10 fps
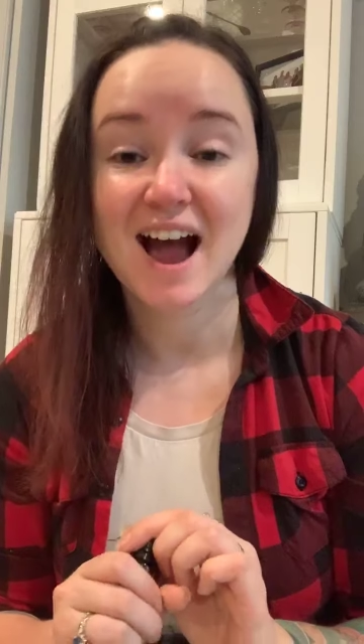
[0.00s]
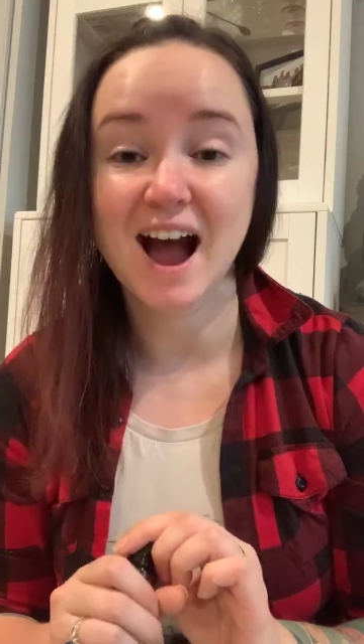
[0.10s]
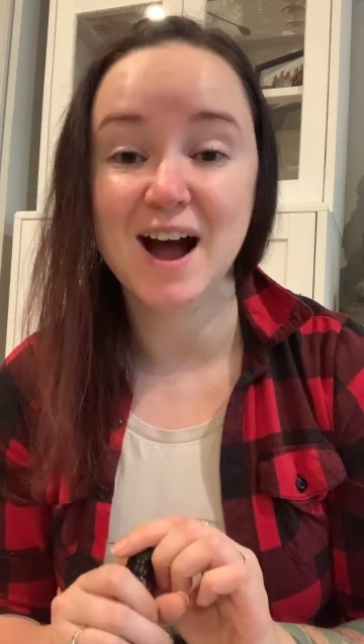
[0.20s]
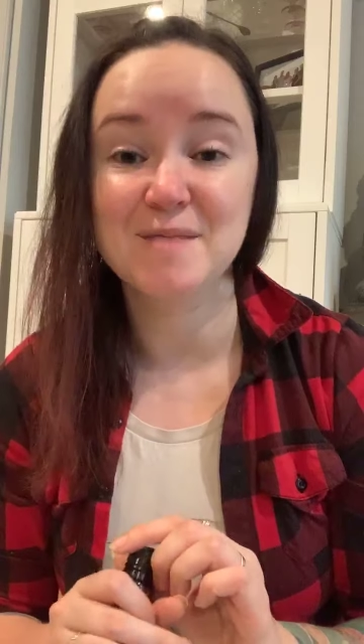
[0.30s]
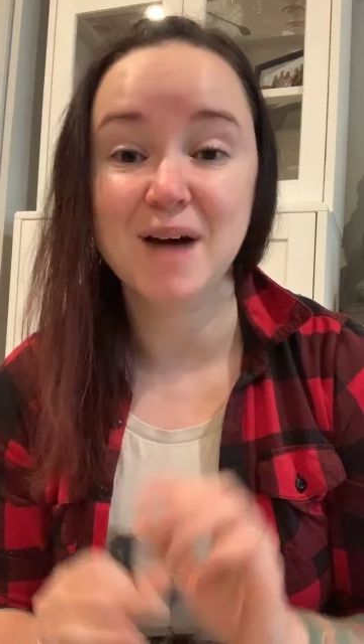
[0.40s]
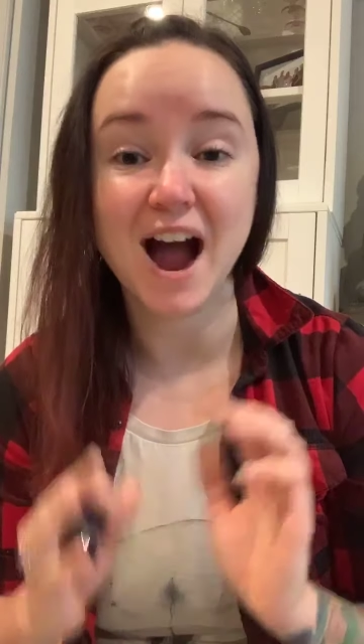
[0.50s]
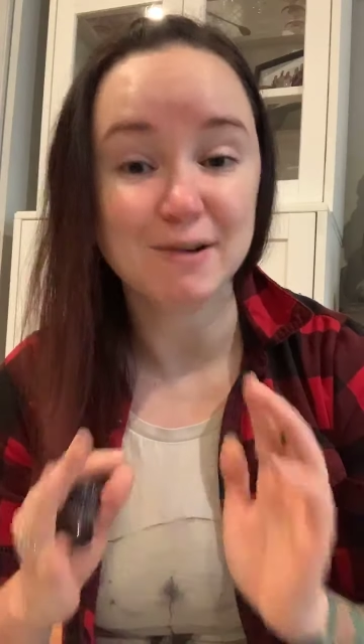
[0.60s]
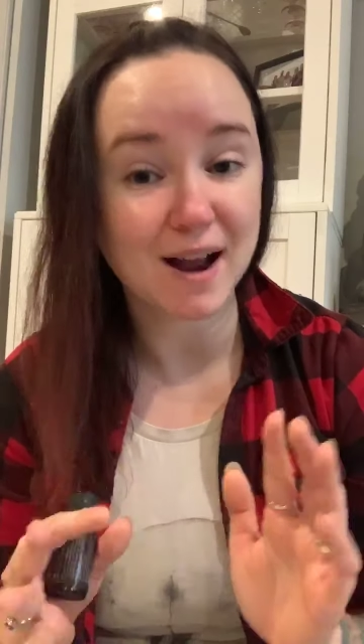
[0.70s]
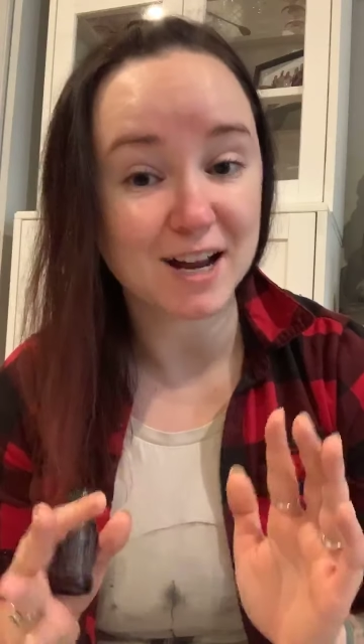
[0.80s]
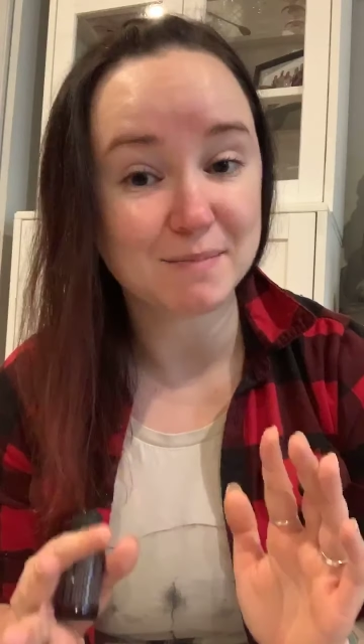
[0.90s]
I
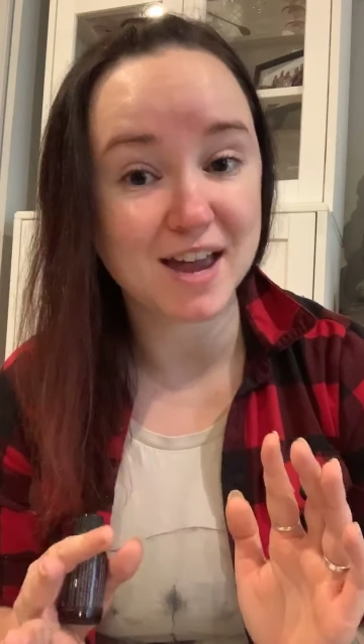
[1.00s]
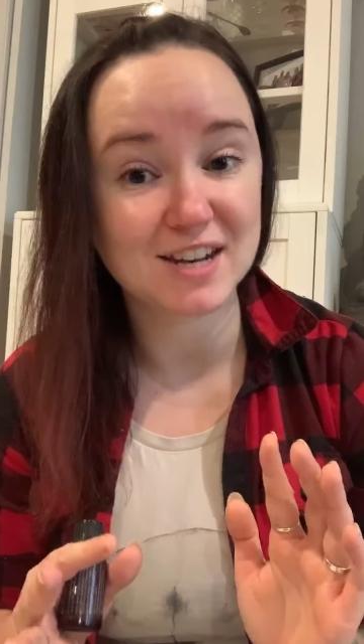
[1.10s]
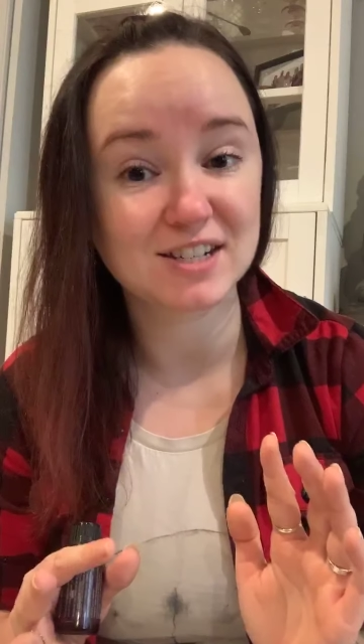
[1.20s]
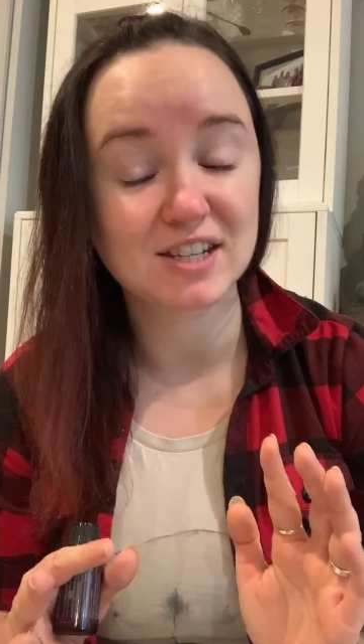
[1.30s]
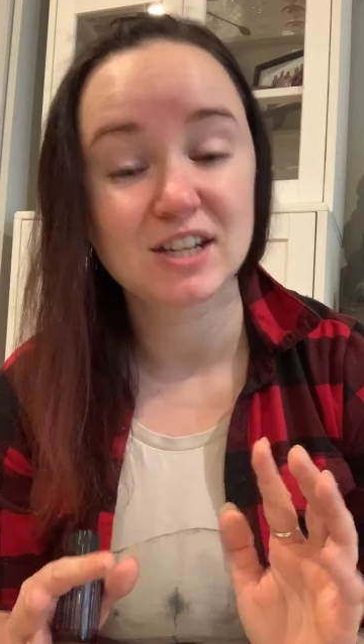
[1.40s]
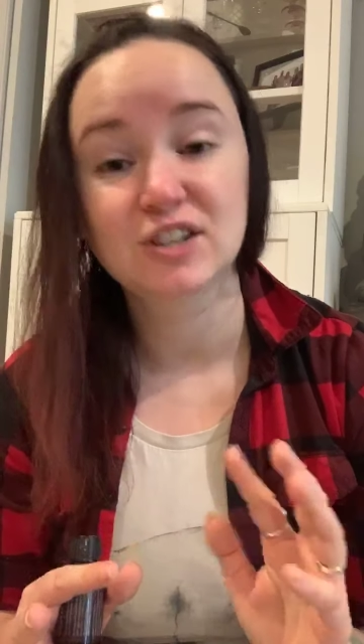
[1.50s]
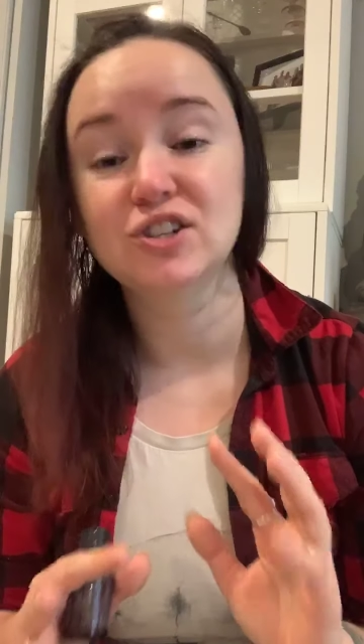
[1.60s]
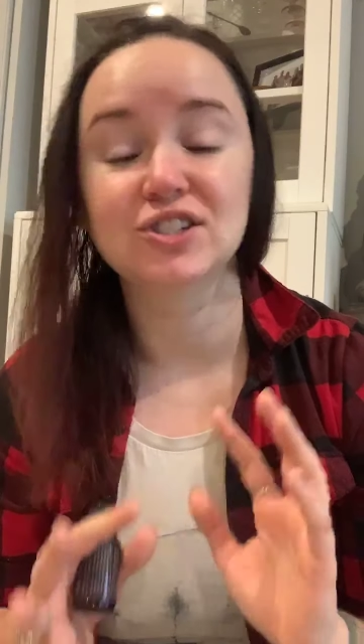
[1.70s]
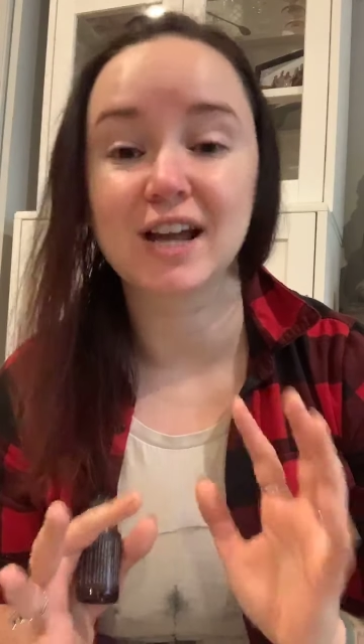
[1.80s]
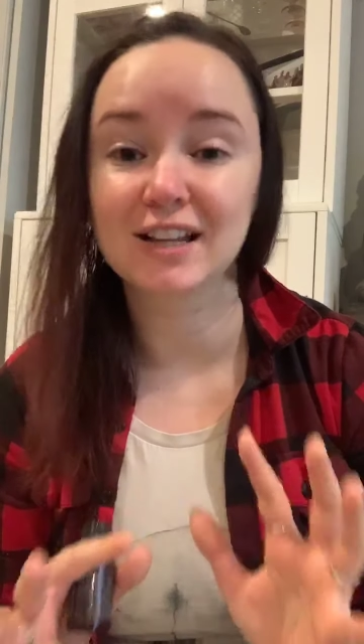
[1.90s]
recommend
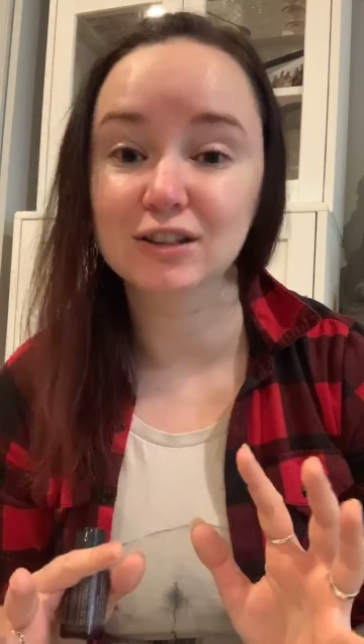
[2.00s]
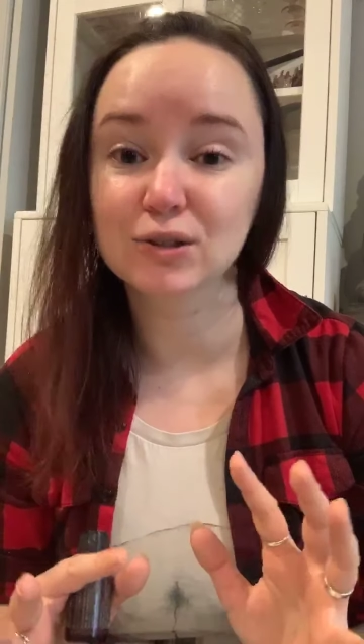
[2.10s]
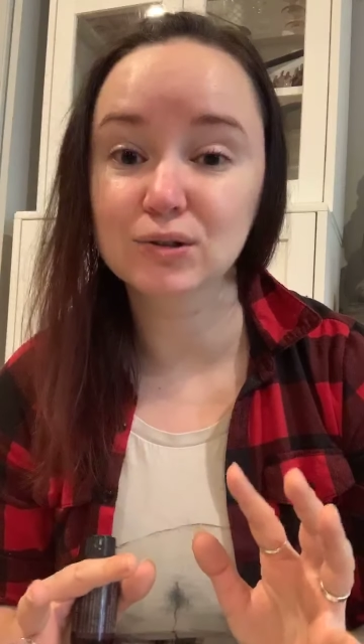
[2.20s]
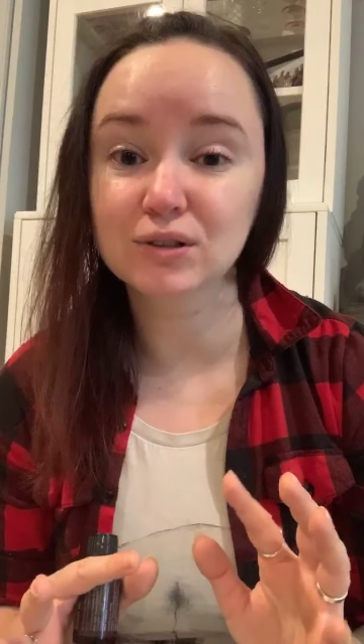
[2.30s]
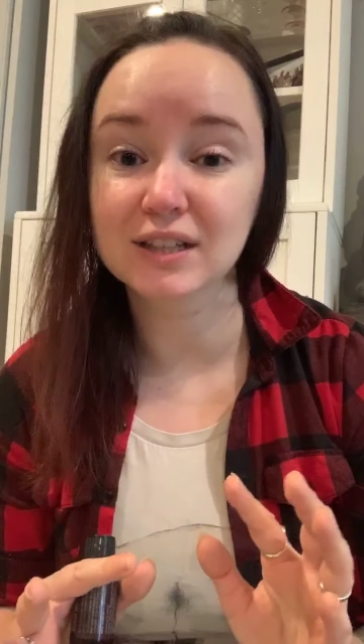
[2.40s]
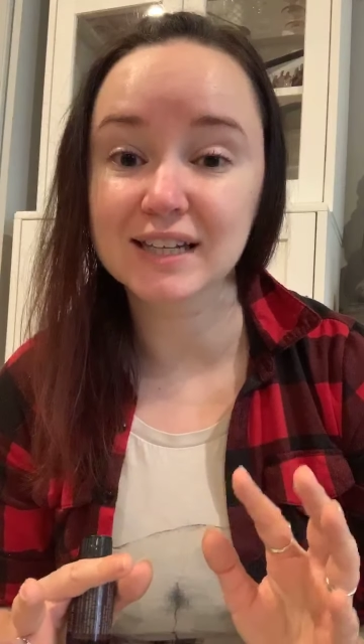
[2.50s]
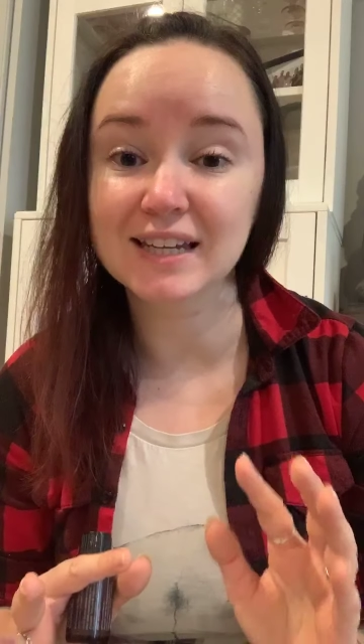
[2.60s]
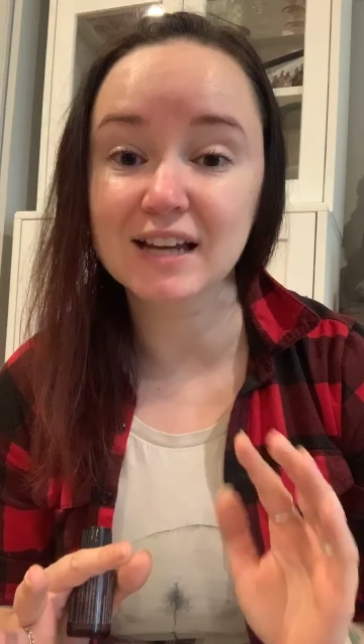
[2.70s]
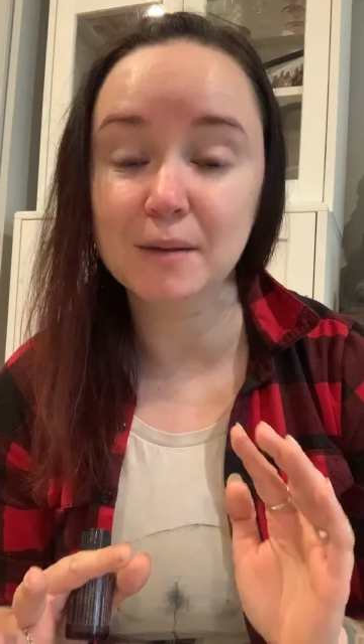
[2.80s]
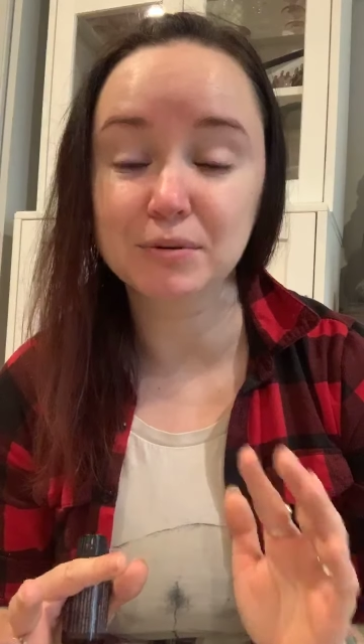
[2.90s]
just
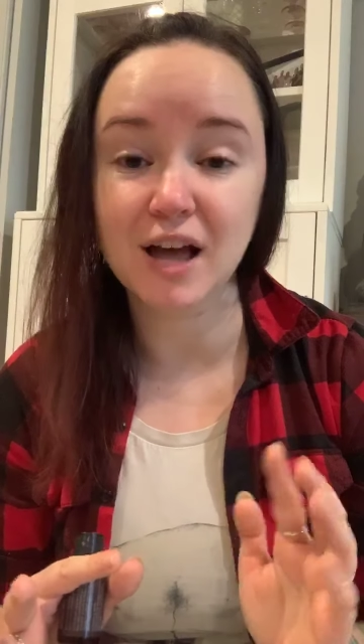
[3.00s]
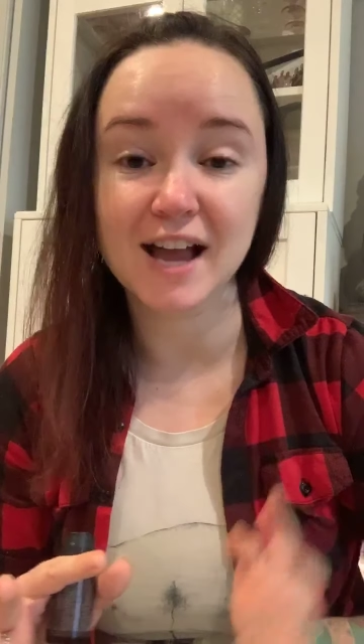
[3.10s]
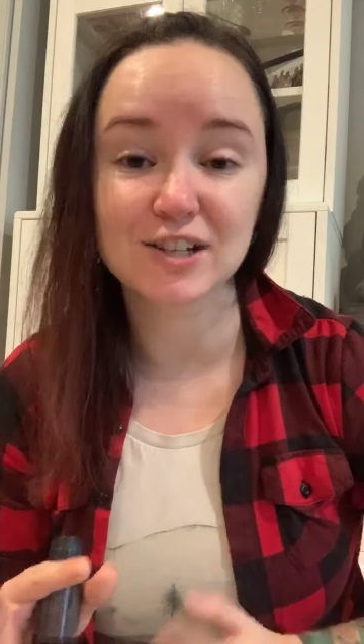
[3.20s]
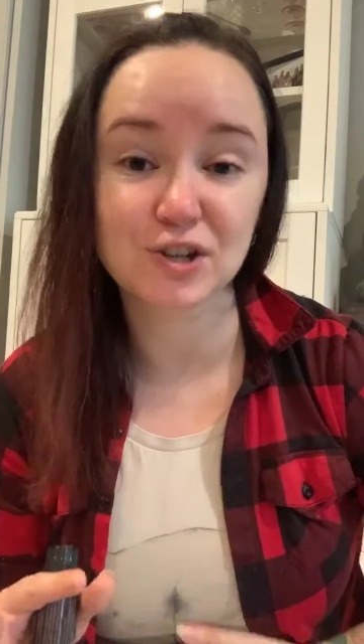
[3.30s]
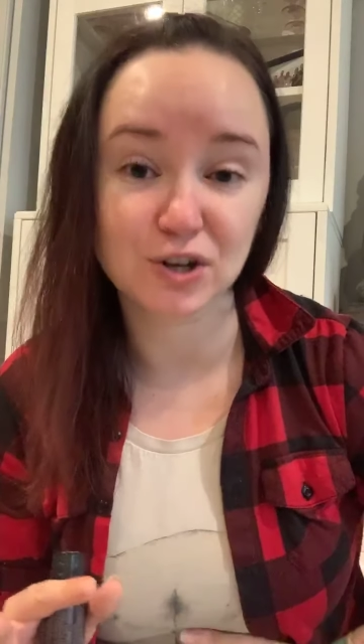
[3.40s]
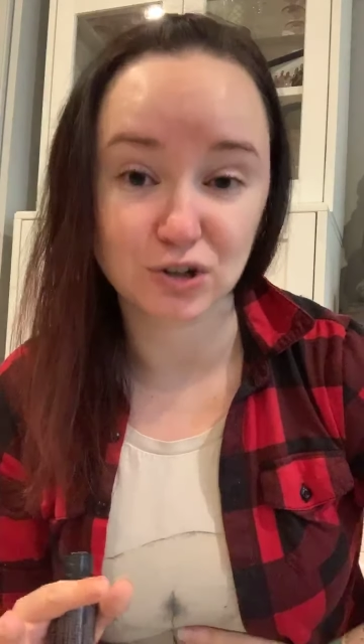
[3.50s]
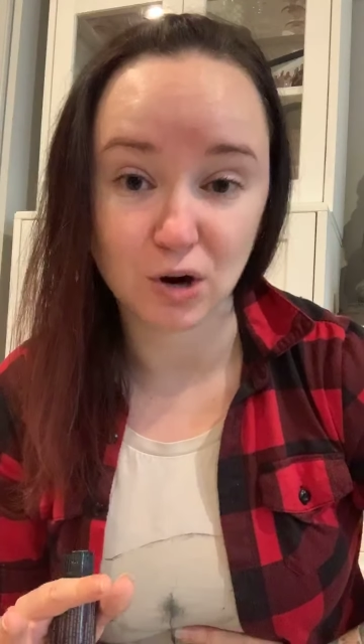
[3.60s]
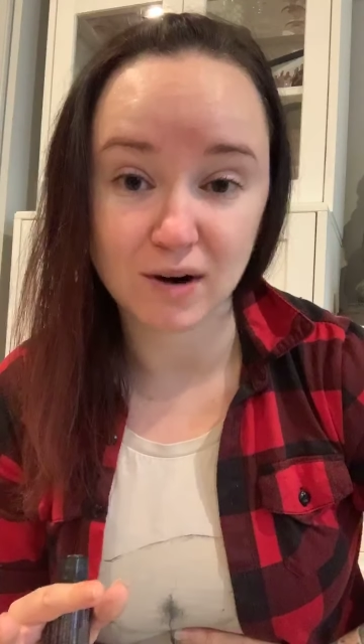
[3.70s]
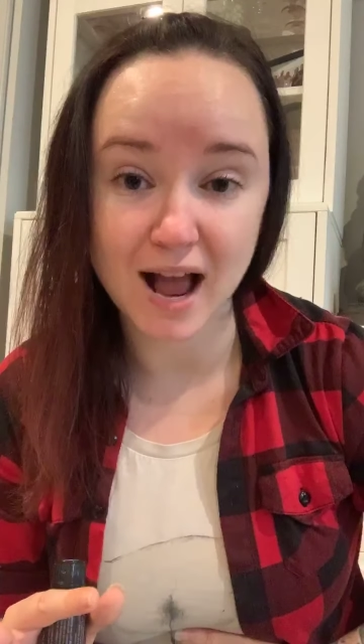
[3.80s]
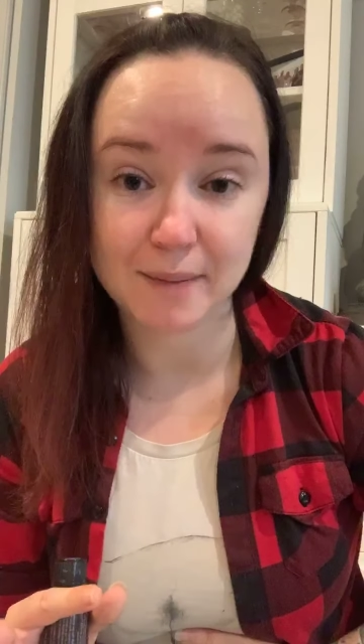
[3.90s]
dilutely applying to your
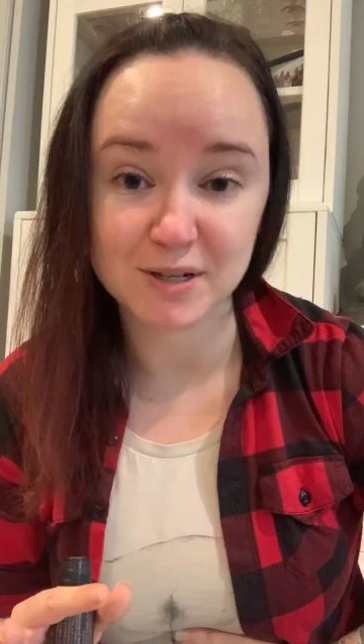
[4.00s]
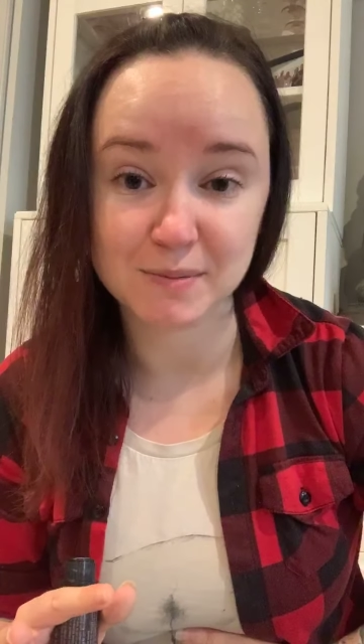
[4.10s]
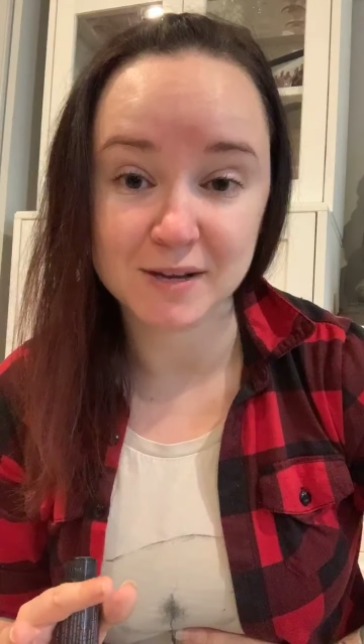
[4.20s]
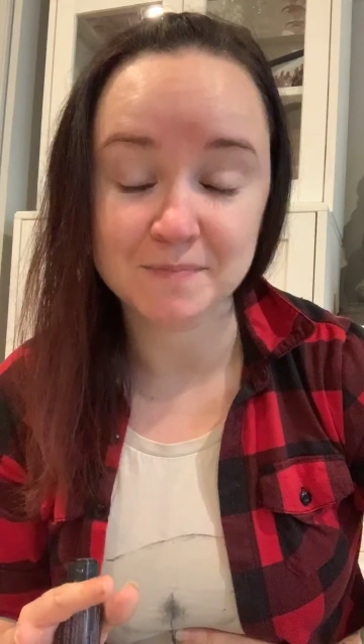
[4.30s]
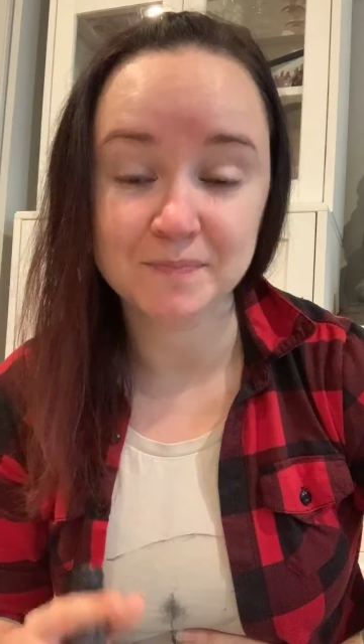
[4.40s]
lower abdomen